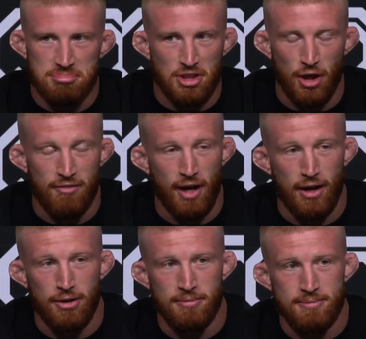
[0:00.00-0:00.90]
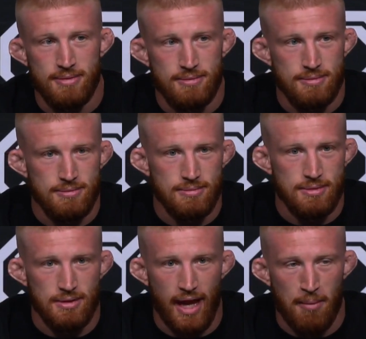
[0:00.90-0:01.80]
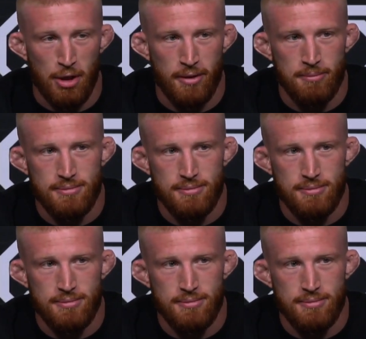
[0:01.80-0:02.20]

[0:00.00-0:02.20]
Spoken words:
Great value. Hammer it.